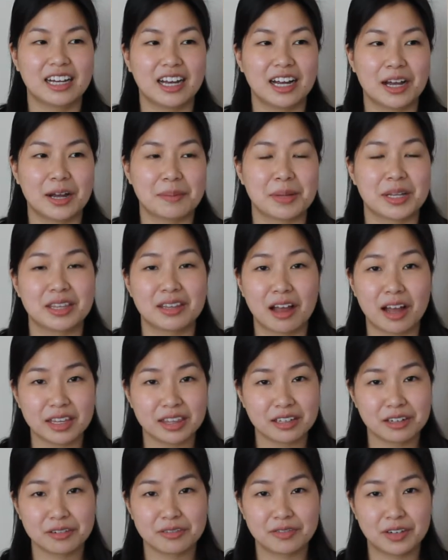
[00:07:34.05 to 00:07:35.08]
Not
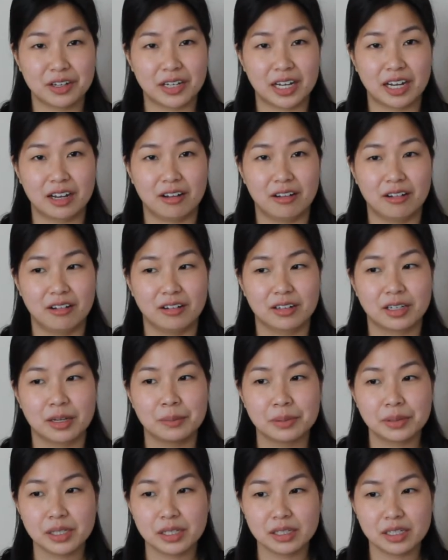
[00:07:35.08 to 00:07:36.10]
their fault at all,
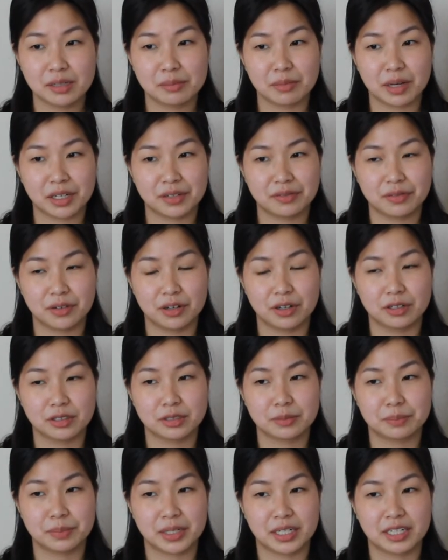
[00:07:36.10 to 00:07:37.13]
completely my fault,
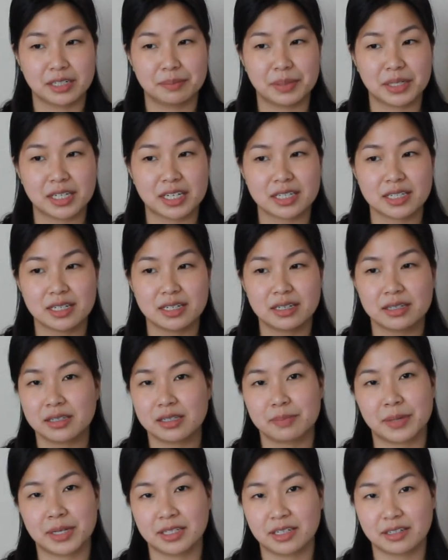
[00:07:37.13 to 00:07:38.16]
but because I didn't
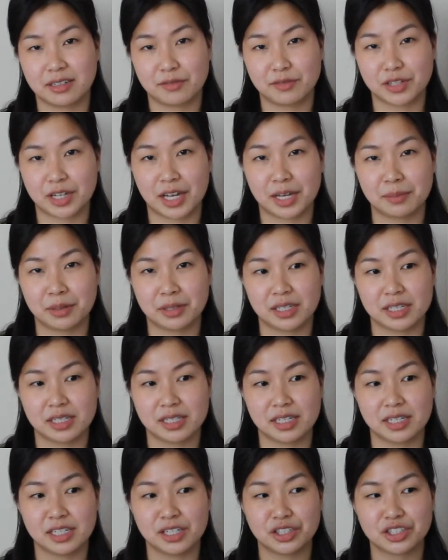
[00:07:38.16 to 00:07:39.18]
spend enough time on the
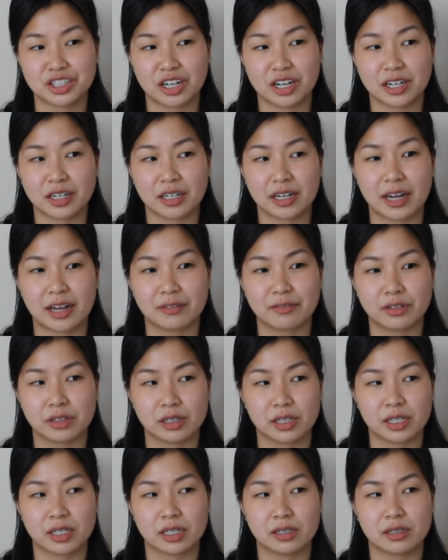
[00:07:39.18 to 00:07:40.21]
seating chart, I feel
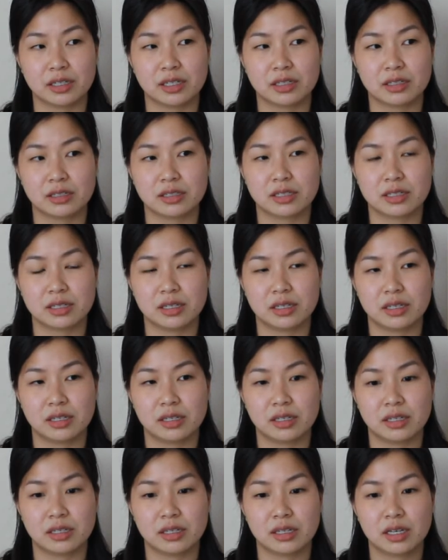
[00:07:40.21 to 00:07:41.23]
like it's
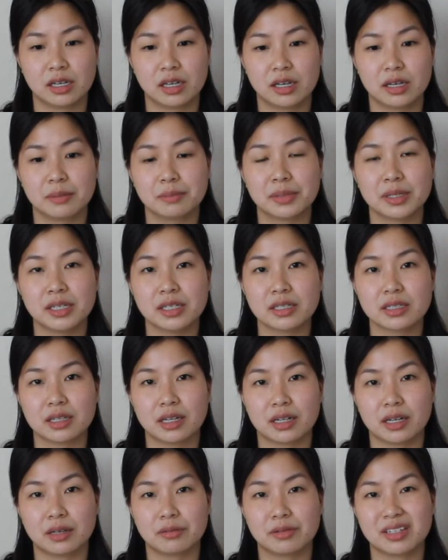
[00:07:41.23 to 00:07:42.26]
the piece
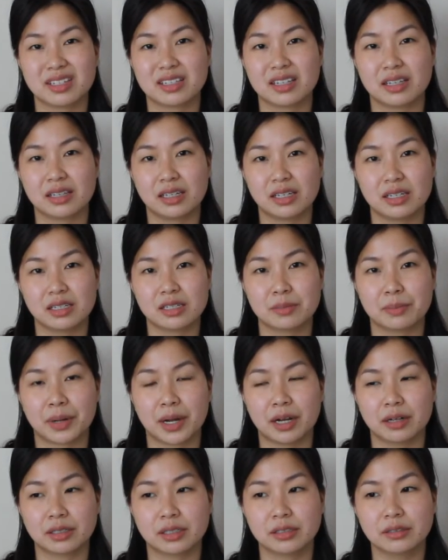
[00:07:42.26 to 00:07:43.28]
that I was the least
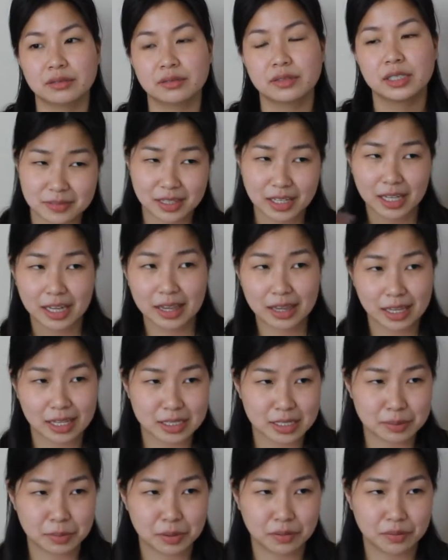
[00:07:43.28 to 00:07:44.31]
proud of.
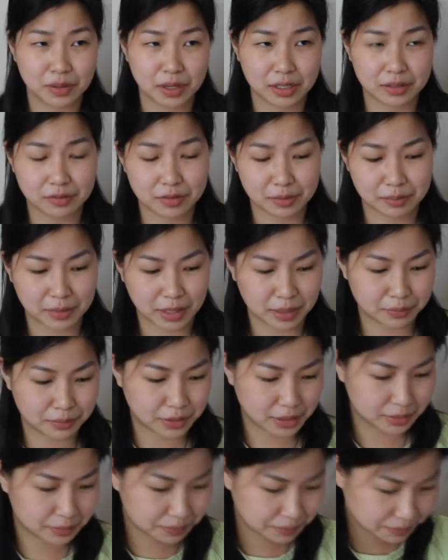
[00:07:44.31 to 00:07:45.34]
Let's move on from that
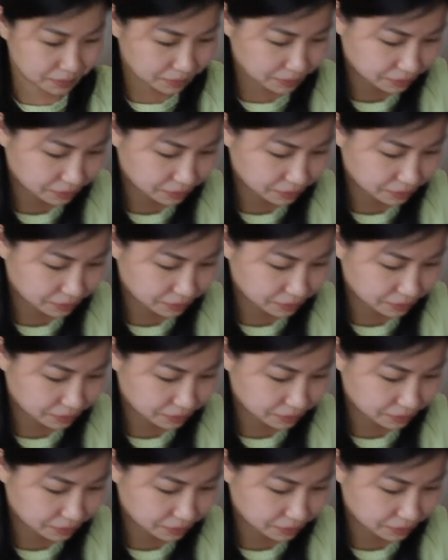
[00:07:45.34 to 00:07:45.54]
one.